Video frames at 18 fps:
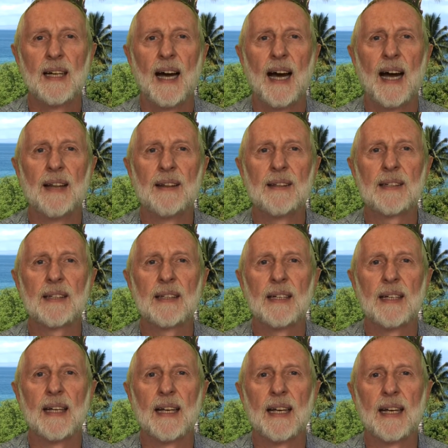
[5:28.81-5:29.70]
and
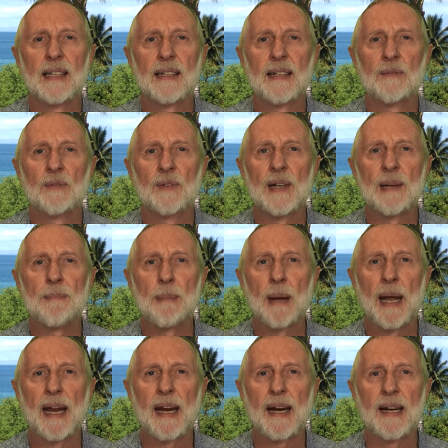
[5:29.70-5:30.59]
it
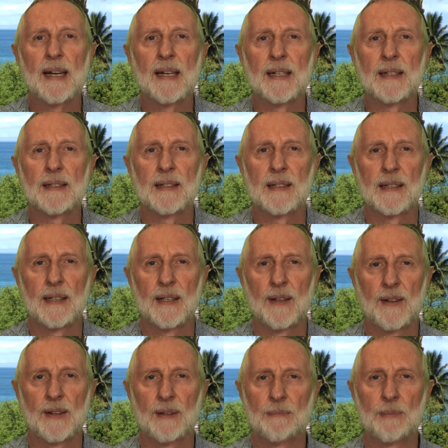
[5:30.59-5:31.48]
repaired
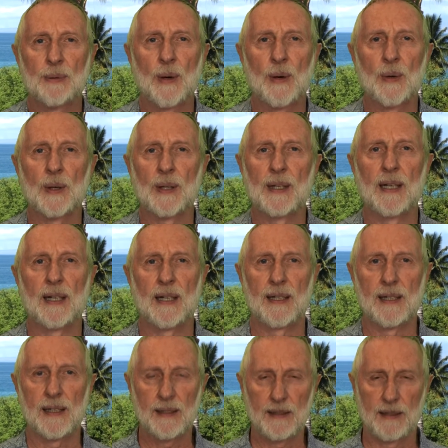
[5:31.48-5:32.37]
the broken
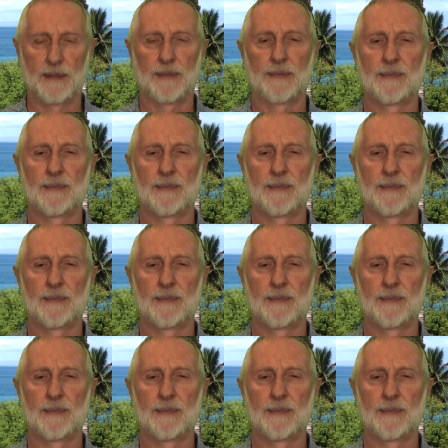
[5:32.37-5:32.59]
heart.